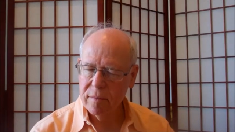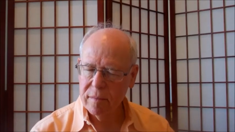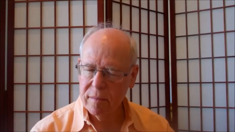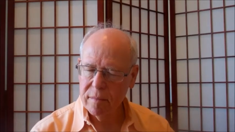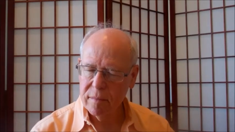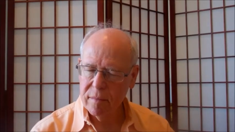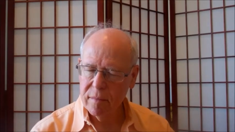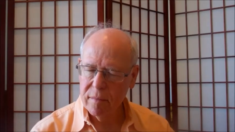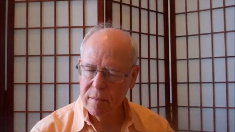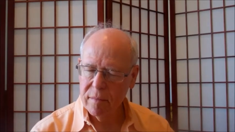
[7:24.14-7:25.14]

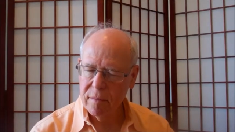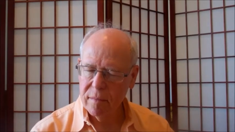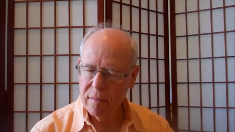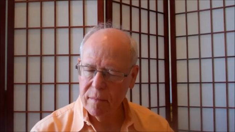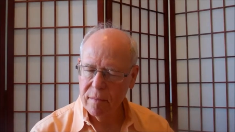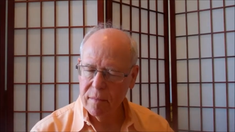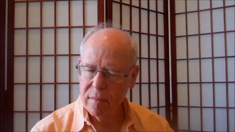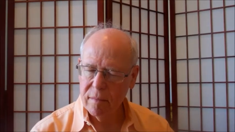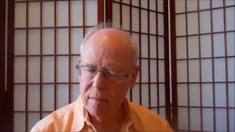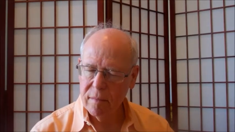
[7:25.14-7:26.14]

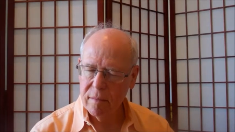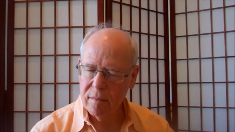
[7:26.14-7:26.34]
(silence)